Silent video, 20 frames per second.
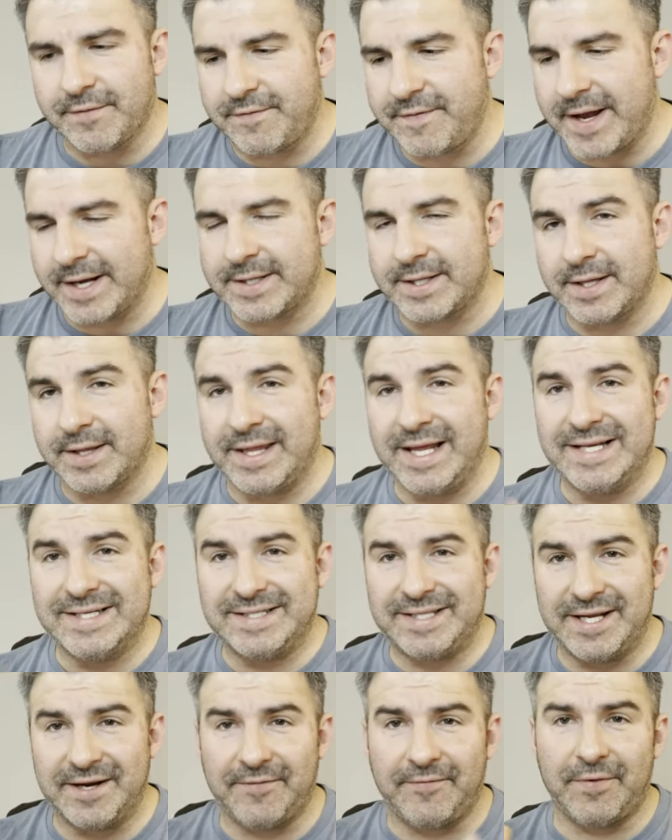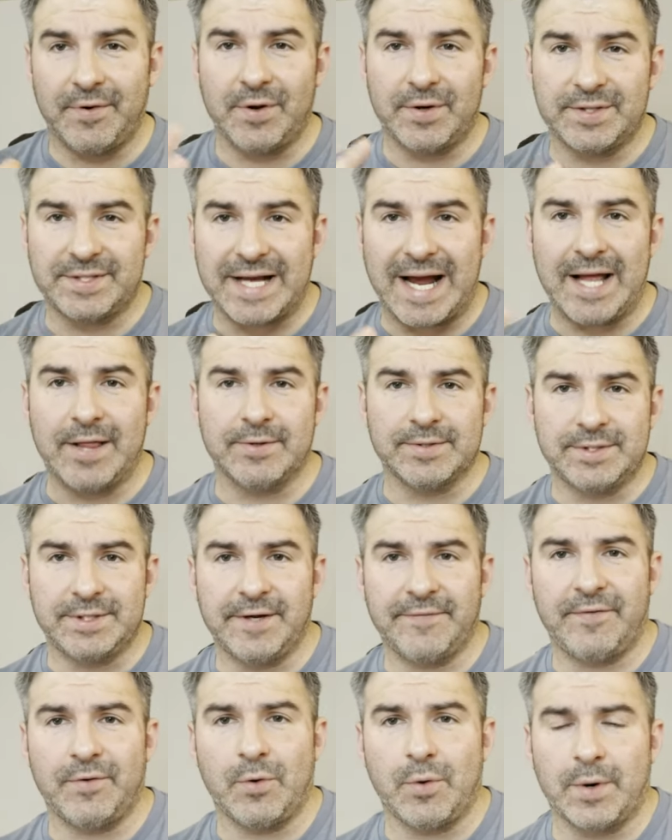affect these different silos and
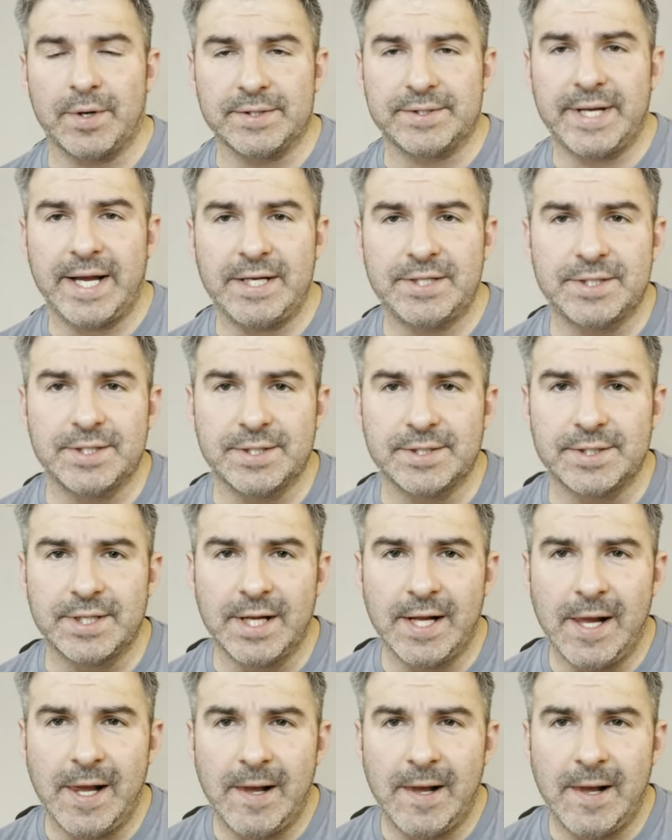different organizations,